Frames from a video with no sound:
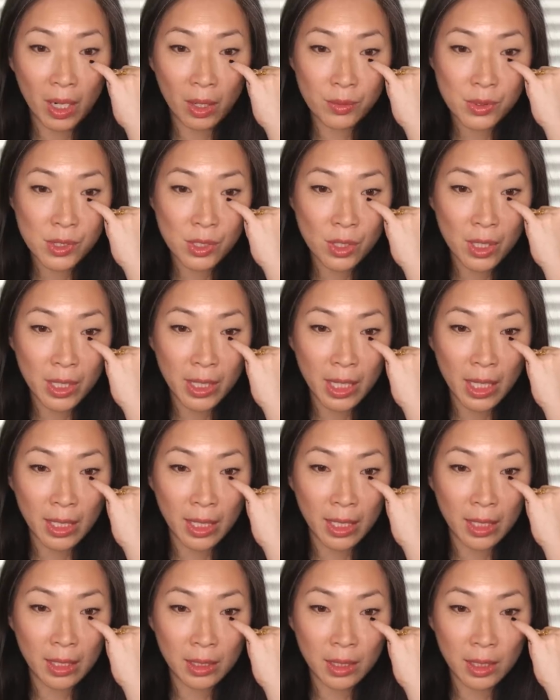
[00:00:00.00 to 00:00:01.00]
I was starting to get
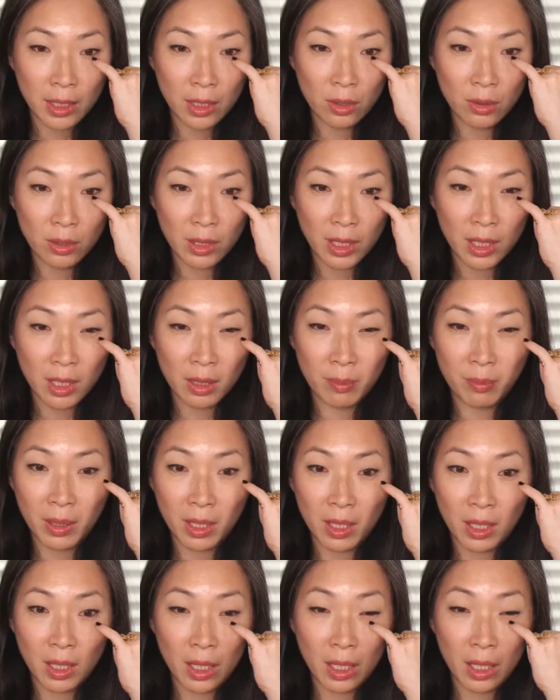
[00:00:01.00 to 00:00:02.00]
like little itty
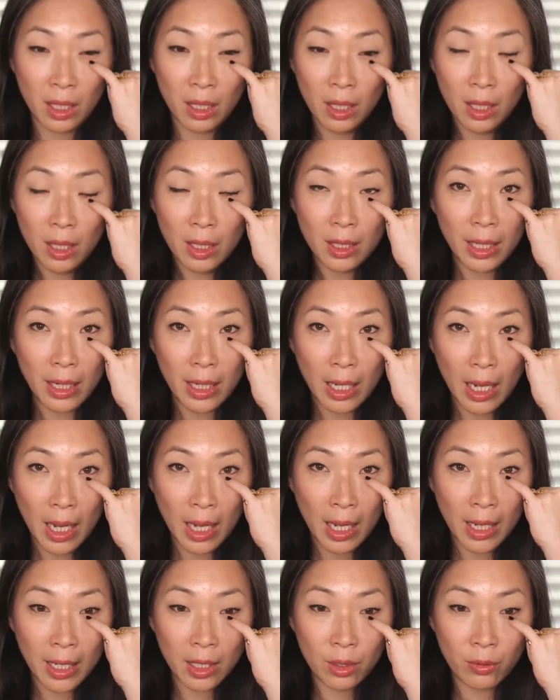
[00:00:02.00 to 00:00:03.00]
bitty like
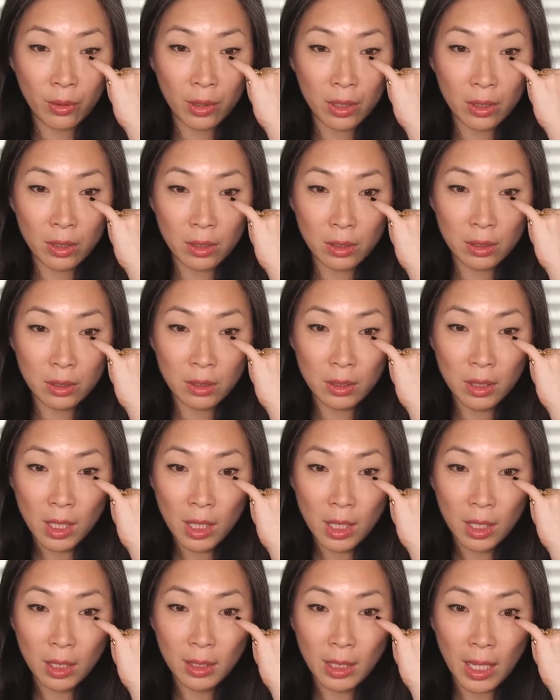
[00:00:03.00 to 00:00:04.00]
eye crinkle
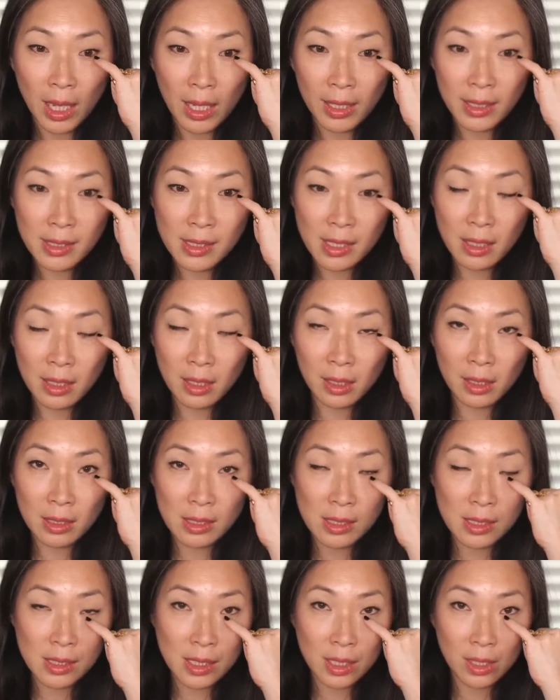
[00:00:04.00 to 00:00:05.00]
lines in the
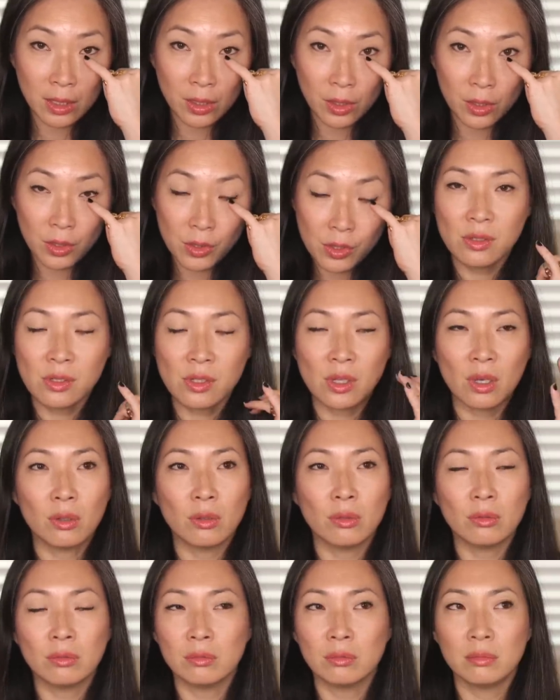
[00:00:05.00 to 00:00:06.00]
concealer.
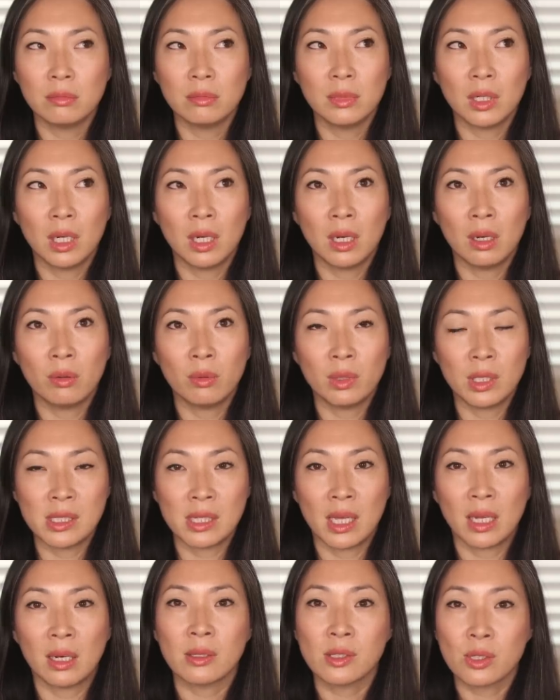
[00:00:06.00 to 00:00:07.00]
So uh, what is
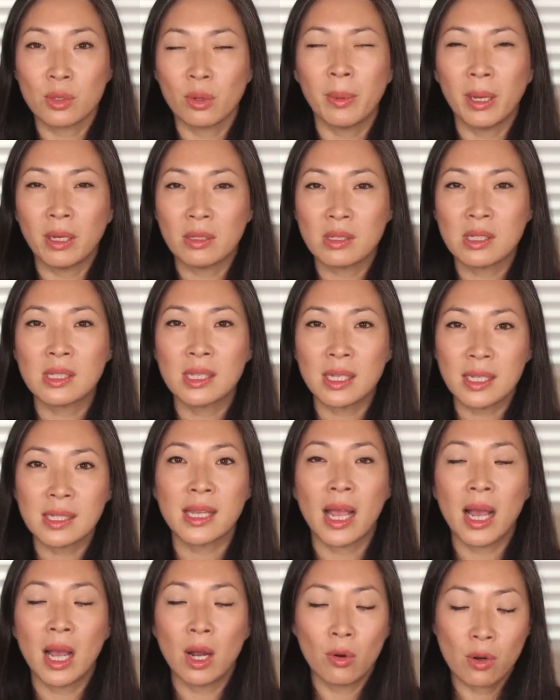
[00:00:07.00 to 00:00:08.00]
that? So about six
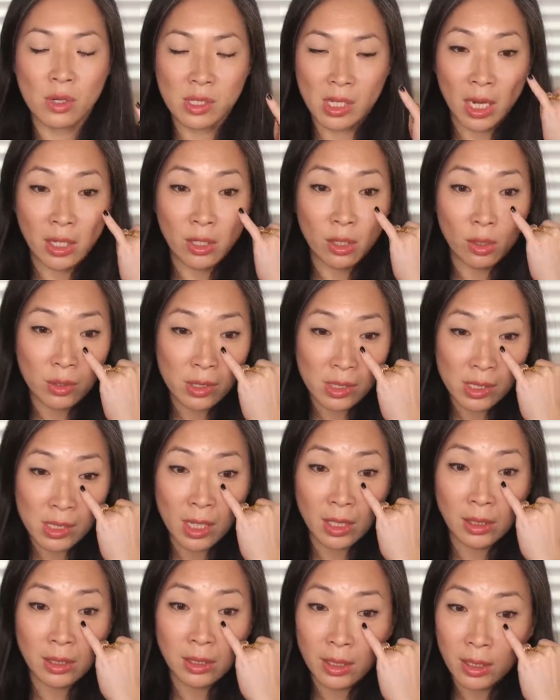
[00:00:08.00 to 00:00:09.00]
hours, I noticed
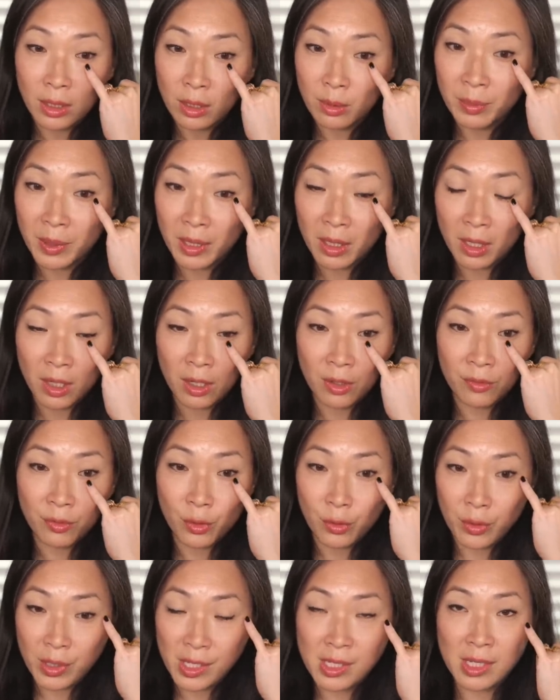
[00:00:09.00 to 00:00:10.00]
a little bit of
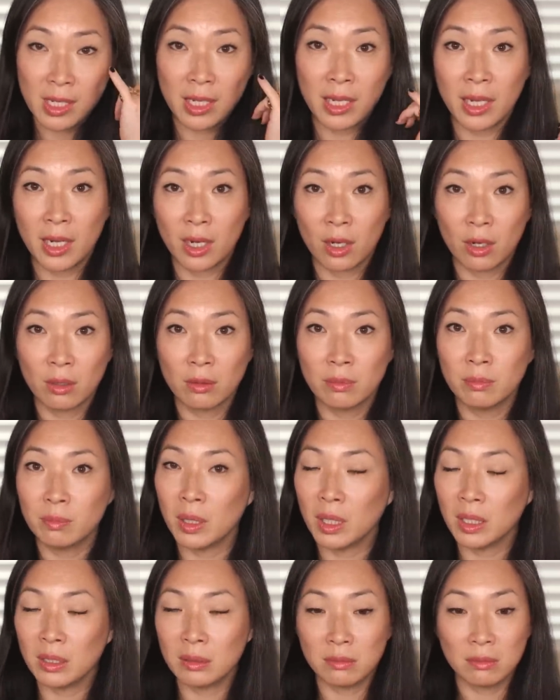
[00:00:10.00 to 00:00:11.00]
creasing here,
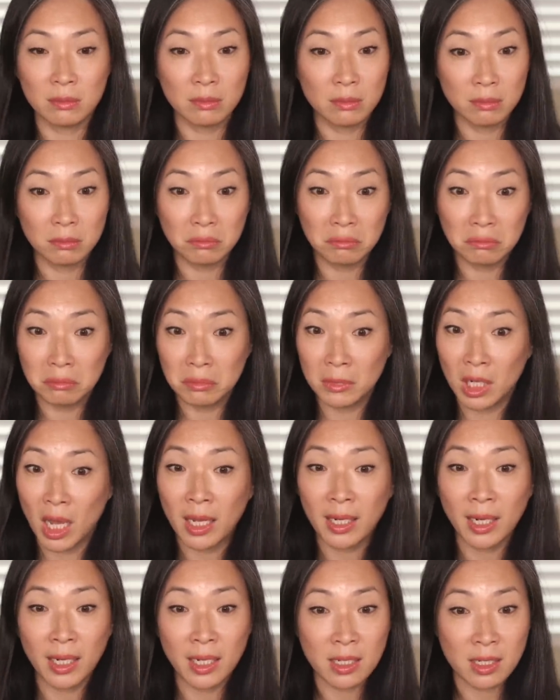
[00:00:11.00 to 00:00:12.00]
but
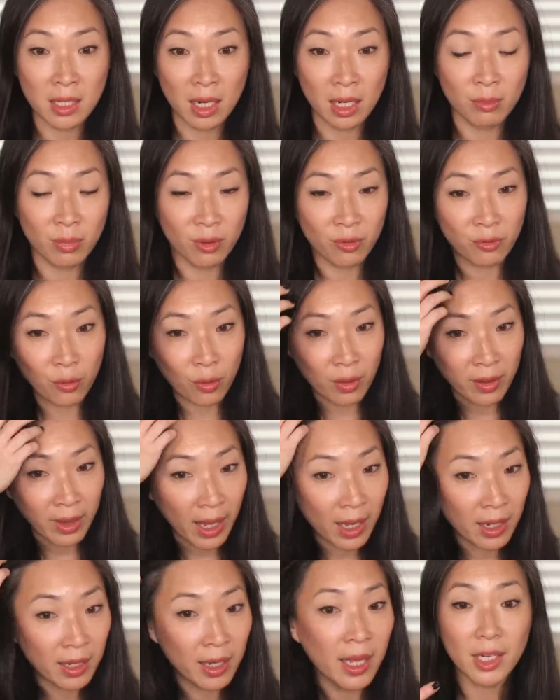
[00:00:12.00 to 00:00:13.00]
not any time before
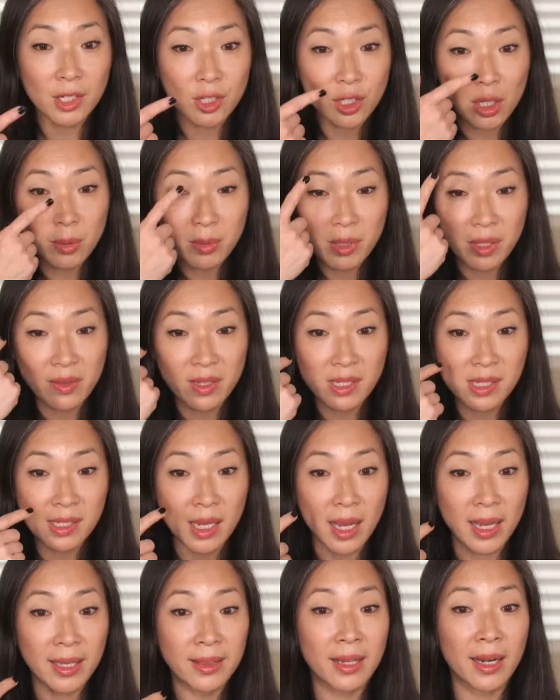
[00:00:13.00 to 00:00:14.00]
that. In terms of the
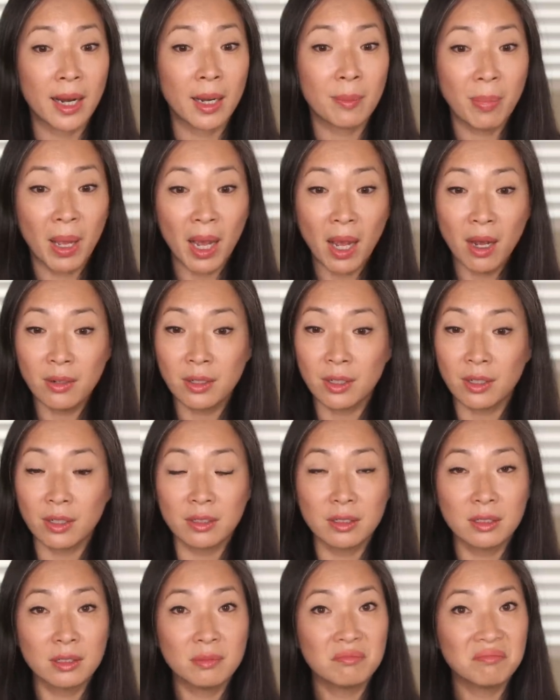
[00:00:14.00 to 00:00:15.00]
side that I
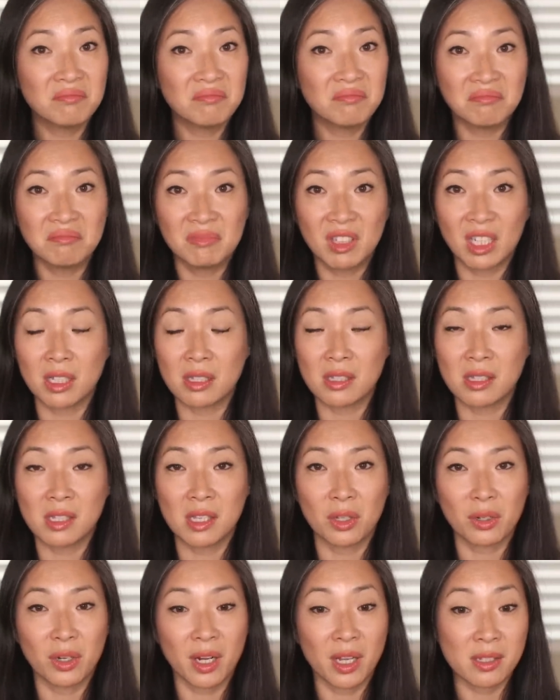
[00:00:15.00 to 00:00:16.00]
powdered, the
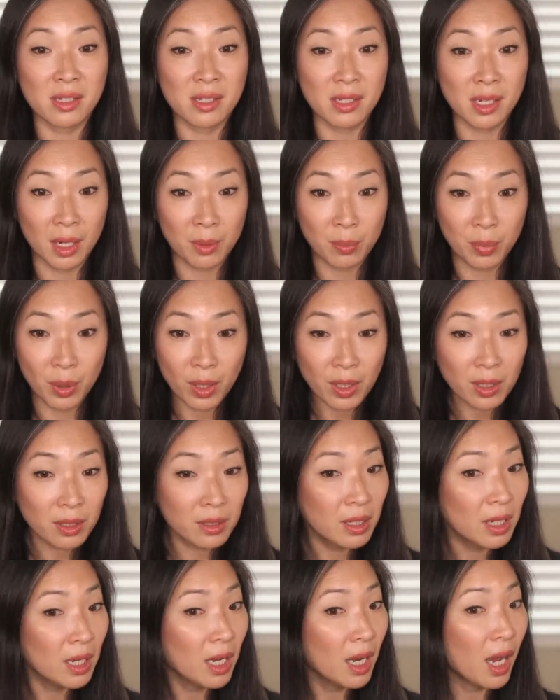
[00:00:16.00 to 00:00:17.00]
concealer has stayed put.
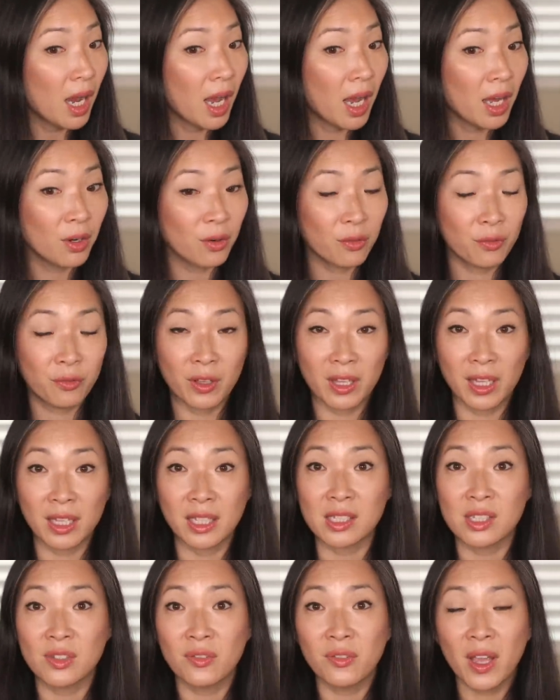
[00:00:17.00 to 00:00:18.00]
I don't feel like
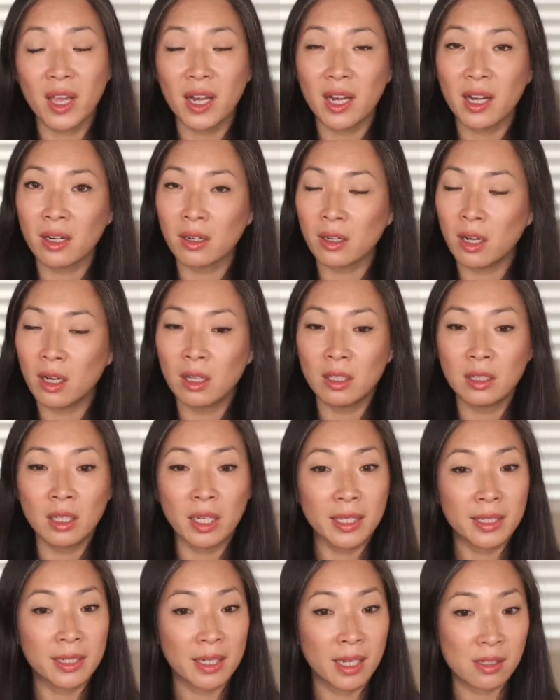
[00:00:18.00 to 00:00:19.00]
it's faded at all.
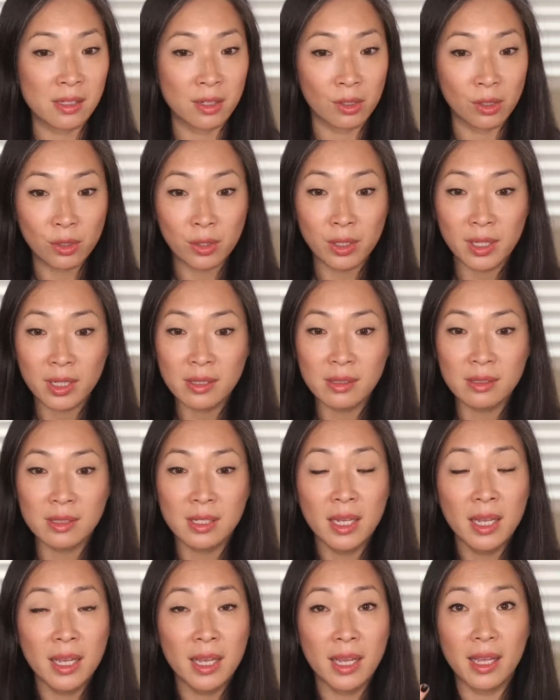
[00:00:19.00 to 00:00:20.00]
It hasn't creased.
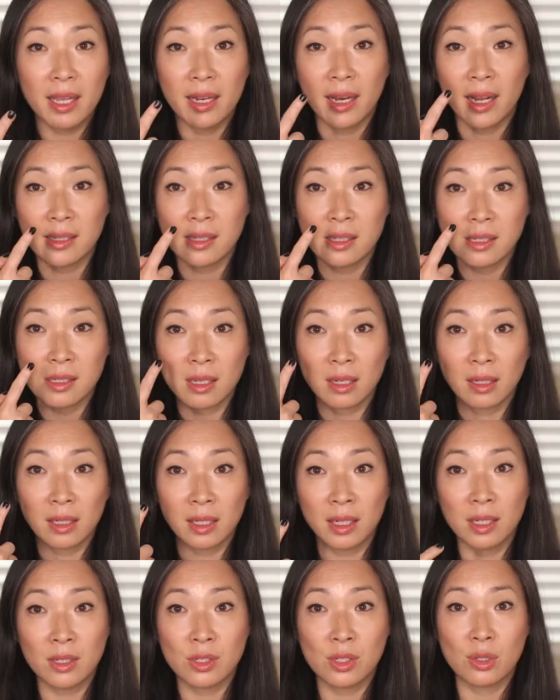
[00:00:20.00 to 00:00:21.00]
It hasn't
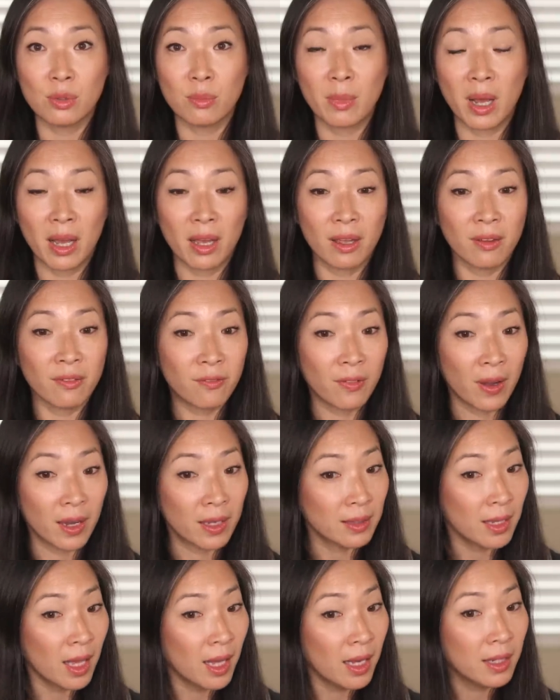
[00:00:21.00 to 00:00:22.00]
sunken into my
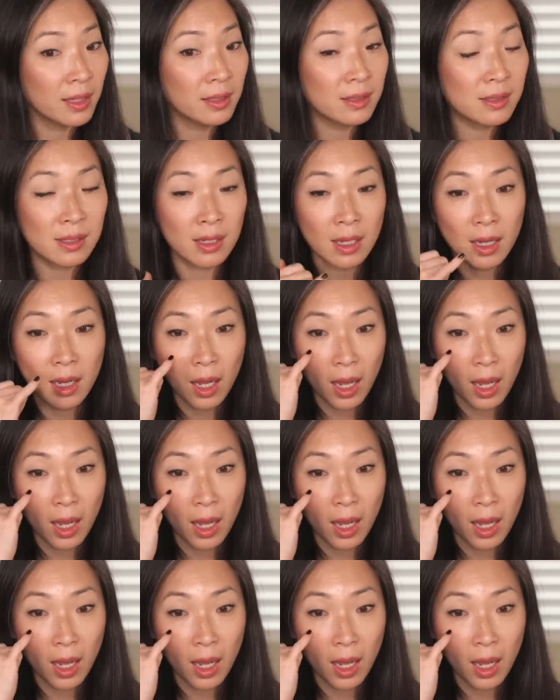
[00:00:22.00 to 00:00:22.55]
fine lines.